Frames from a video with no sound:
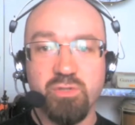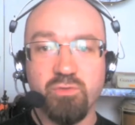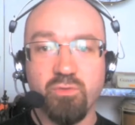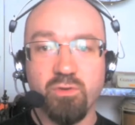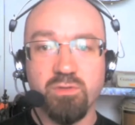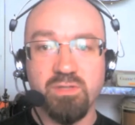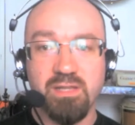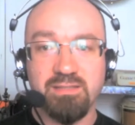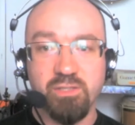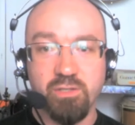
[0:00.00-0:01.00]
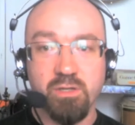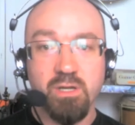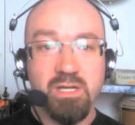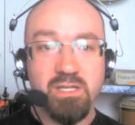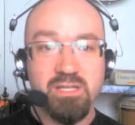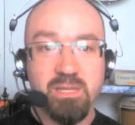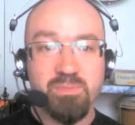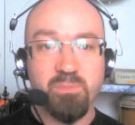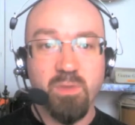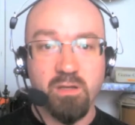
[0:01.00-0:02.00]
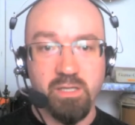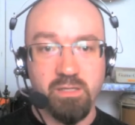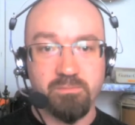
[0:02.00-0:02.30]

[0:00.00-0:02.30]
fourth-class girl named Marlee.